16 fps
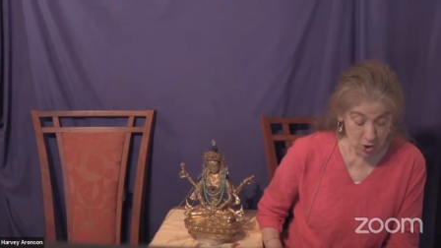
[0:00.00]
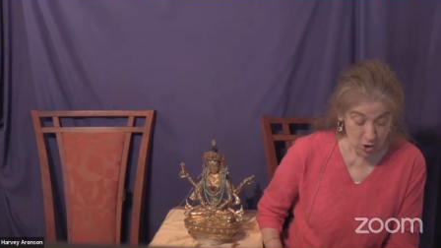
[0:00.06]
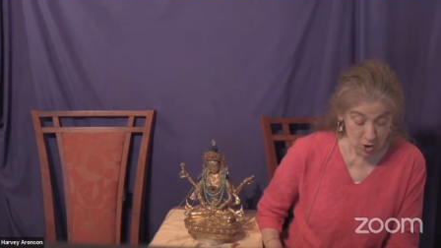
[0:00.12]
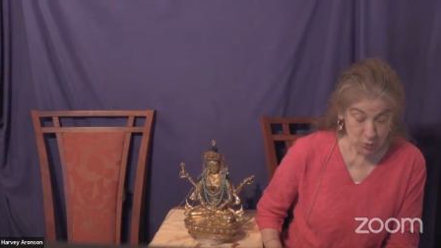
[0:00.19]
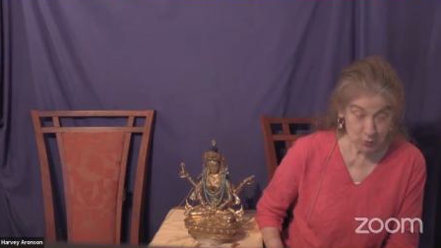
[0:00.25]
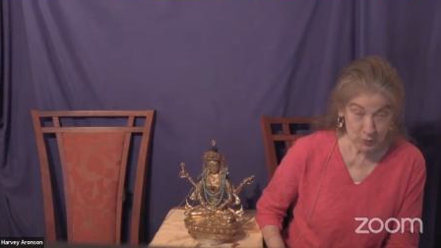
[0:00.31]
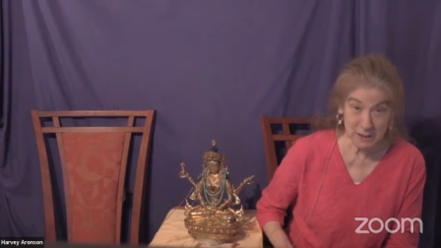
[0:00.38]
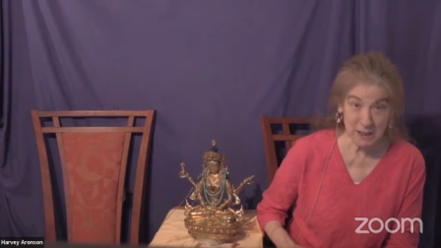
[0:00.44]

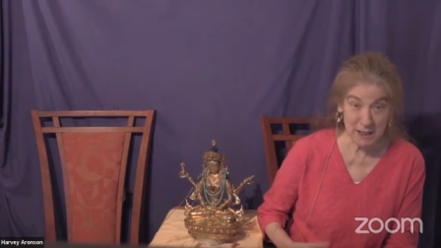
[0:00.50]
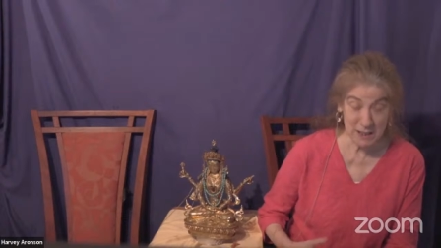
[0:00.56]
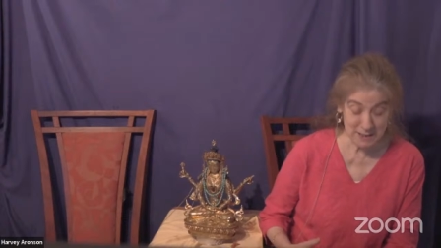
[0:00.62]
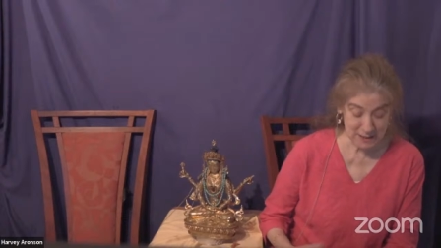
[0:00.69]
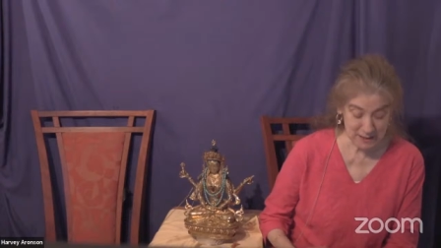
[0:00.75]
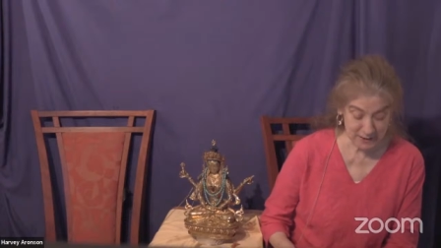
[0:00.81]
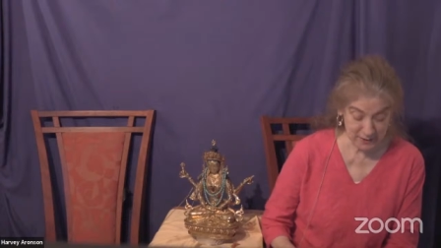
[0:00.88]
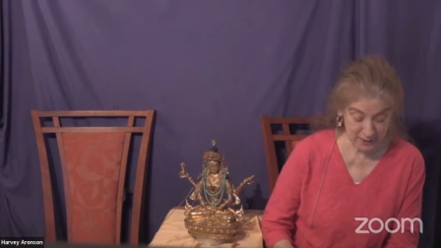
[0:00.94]

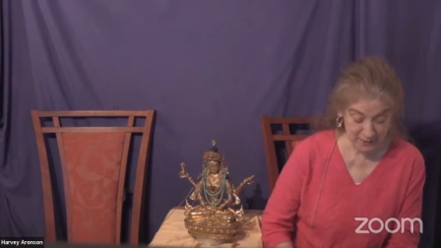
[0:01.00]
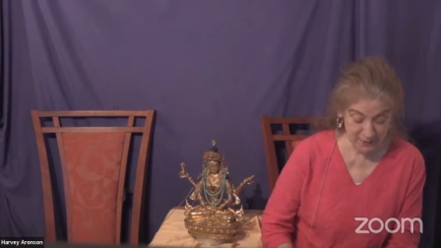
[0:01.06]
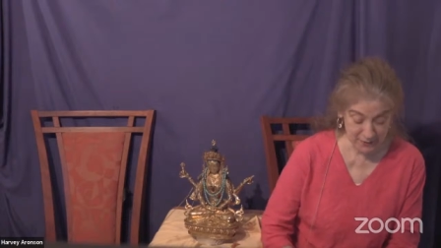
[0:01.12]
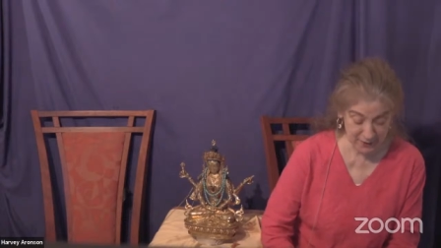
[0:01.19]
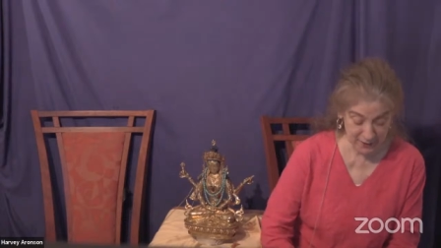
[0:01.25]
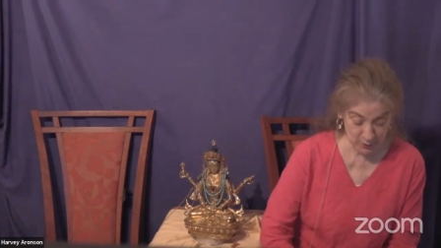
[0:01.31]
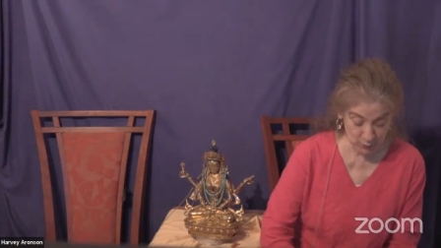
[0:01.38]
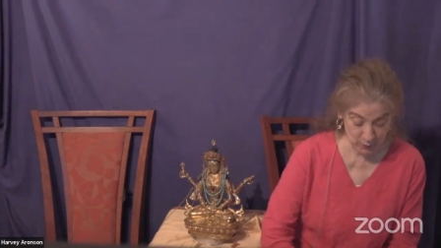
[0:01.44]
Realizing
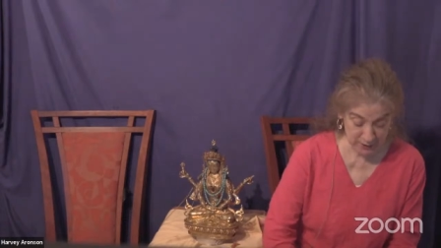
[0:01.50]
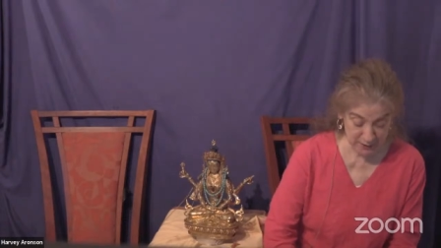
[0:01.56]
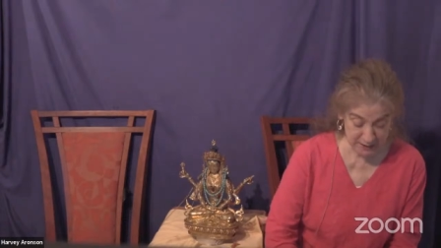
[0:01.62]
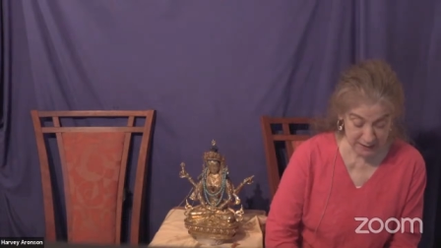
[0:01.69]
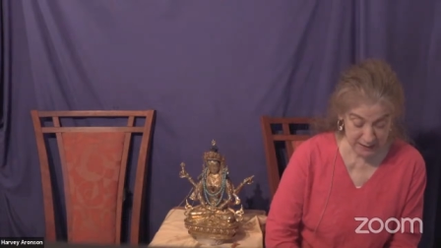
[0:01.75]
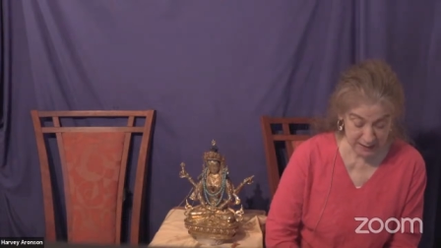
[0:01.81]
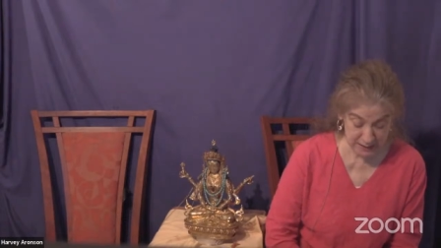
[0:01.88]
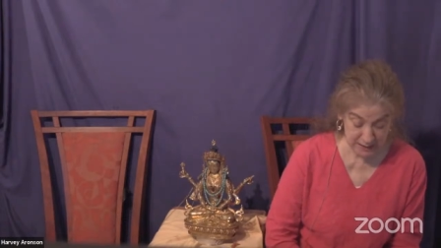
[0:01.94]
that we
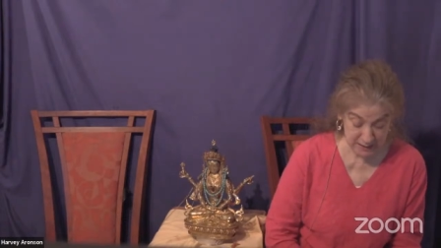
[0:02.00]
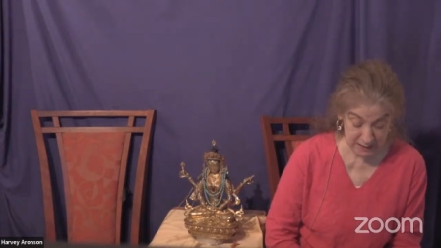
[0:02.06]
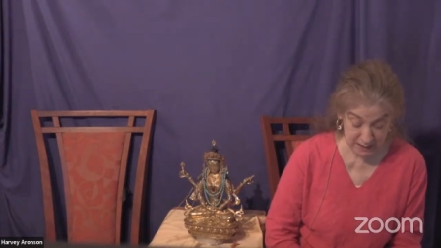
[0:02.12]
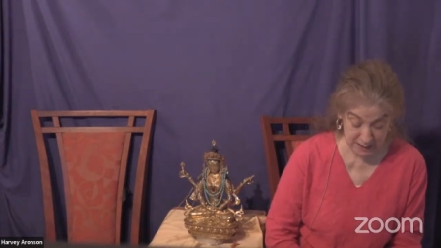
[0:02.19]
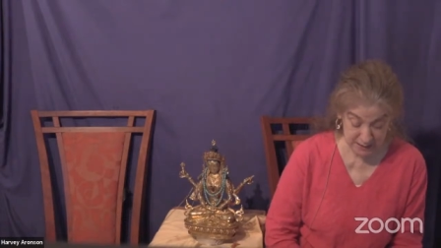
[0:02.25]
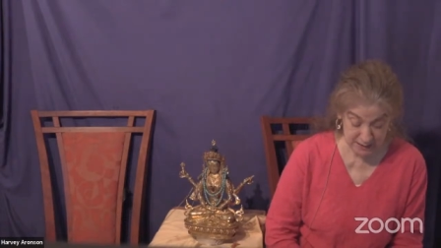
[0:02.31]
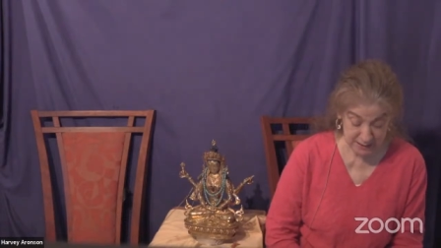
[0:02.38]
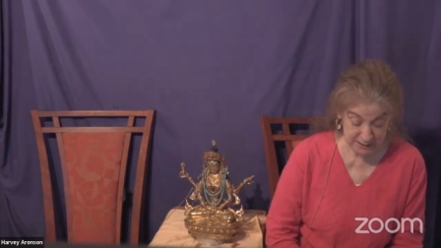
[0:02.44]
need
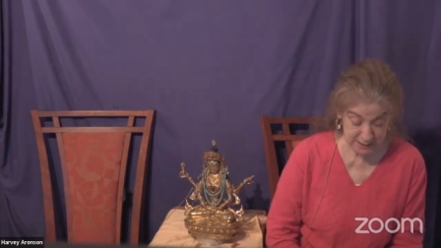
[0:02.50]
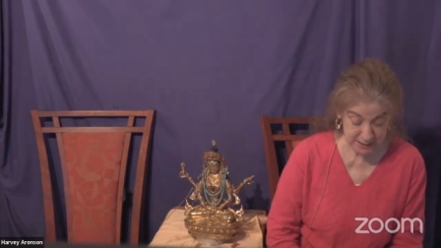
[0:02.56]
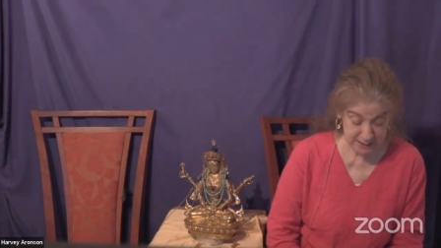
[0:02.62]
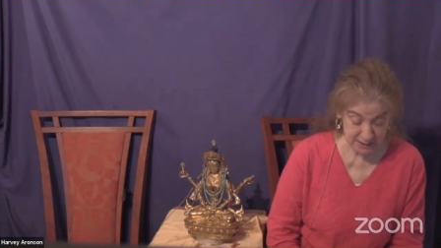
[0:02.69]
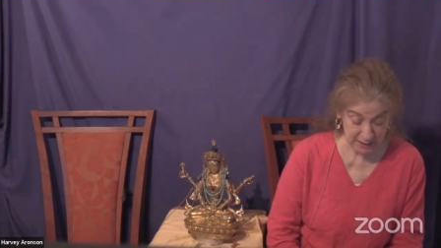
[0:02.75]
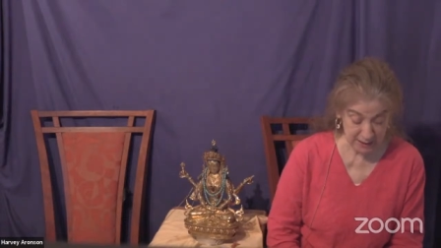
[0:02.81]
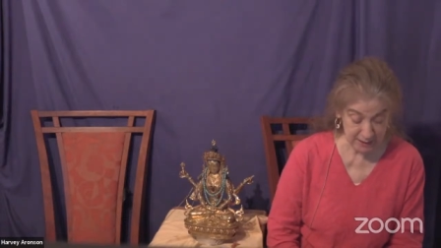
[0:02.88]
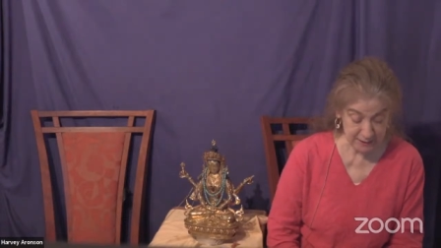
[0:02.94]

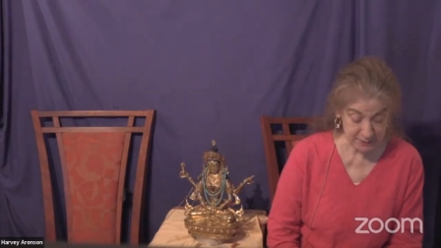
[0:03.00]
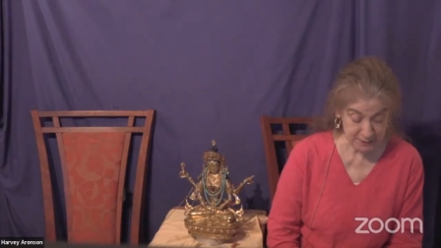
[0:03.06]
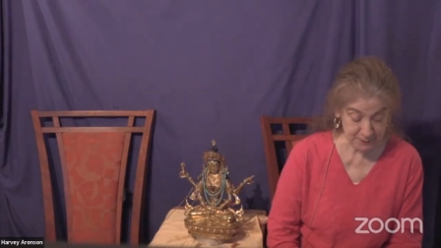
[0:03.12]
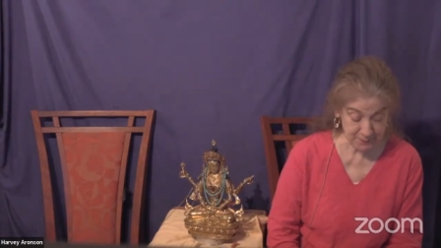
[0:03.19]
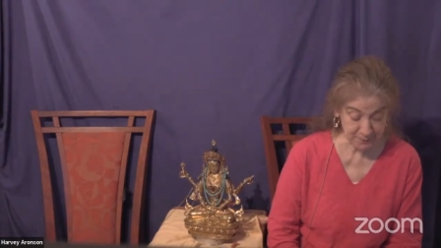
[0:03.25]
insight